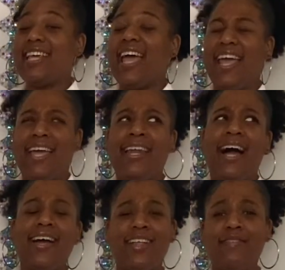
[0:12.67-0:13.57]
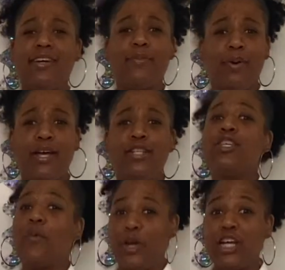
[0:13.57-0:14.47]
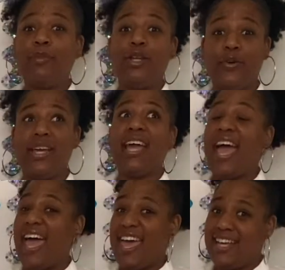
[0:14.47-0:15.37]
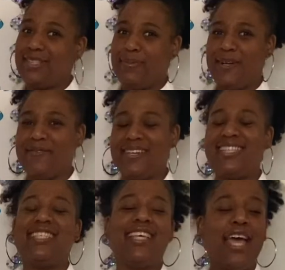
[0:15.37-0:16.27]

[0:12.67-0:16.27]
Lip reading: and I love a good pun, so we're going to be doing experiments.